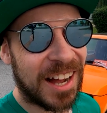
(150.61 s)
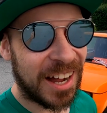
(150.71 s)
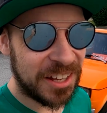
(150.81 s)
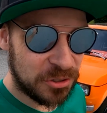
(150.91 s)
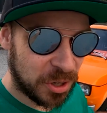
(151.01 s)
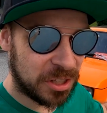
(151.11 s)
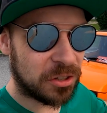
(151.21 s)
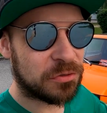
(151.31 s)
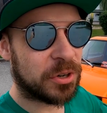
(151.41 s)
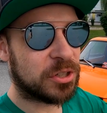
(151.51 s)
I took it
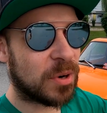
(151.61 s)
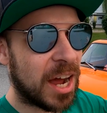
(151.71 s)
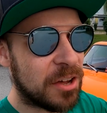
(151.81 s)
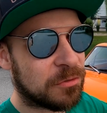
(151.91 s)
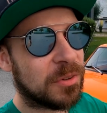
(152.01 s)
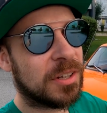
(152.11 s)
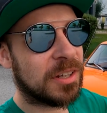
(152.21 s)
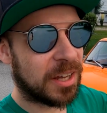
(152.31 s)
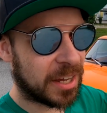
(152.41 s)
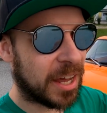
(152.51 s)
out for a drive
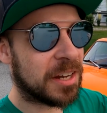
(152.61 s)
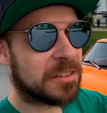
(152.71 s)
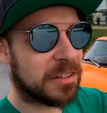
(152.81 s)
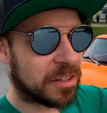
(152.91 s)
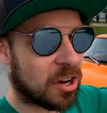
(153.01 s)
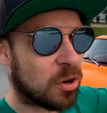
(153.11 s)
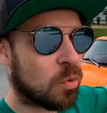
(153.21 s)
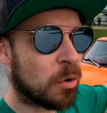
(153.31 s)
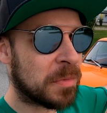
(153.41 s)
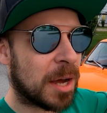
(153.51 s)
again until the car
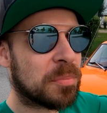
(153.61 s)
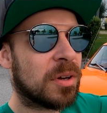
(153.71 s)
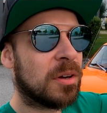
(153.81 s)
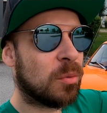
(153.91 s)
warmed up,